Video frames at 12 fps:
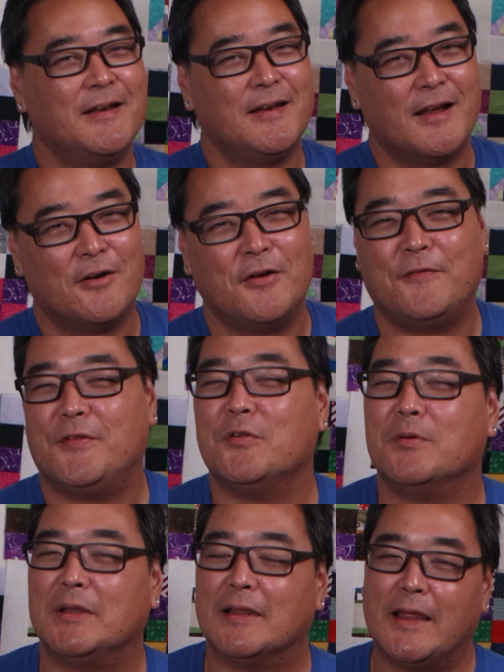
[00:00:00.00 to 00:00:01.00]
Now, if
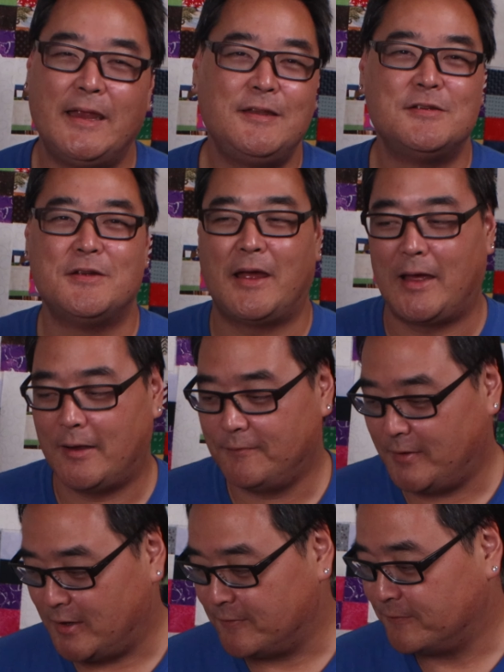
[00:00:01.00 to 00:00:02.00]
you would like to
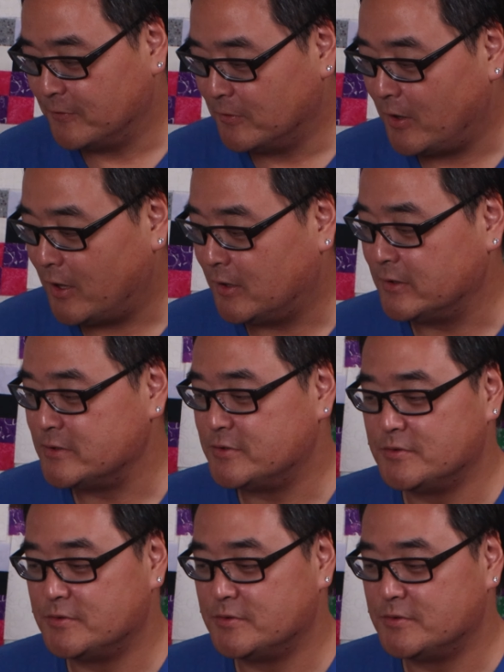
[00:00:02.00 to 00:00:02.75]
have a full-on